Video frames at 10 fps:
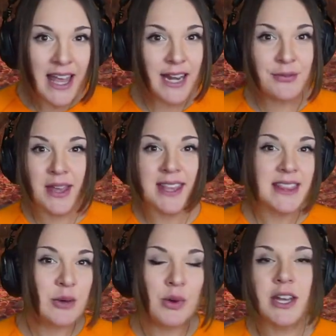and if you hit
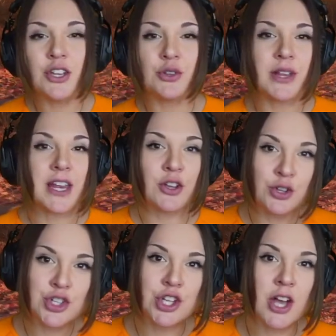that one, you'll get a
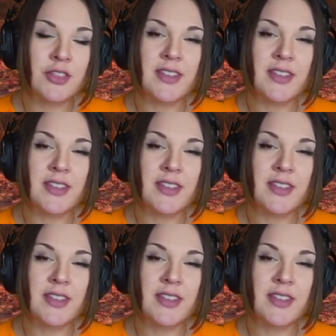good shot,